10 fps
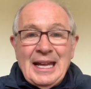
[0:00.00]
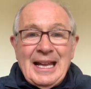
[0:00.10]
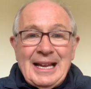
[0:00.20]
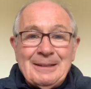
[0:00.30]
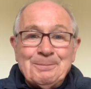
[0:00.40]

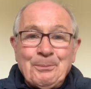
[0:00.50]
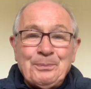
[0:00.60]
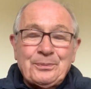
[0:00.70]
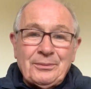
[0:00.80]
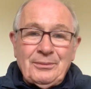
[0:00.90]

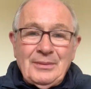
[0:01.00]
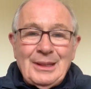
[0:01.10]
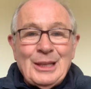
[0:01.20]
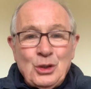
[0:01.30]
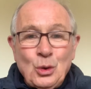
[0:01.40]

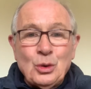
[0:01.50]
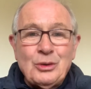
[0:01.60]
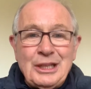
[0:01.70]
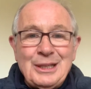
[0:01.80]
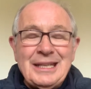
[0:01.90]
Joe
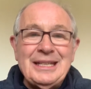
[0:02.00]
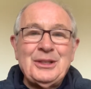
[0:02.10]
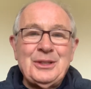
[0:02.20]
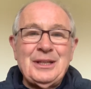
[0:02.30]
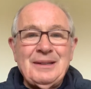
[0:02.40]
Creedon
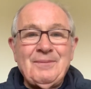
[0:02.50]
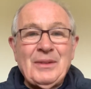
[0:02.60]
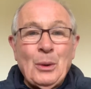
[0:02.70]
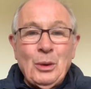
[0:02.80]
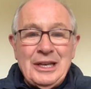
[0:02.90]
is
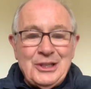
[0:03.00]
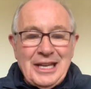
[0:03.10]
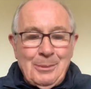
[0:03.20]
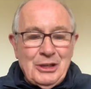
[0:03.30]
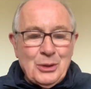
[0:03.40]
a
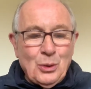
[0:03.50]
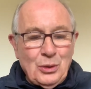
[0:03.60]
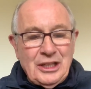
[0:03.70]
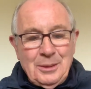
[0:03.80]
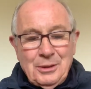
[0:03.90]
well-established
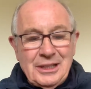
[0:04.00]
goalkeeper.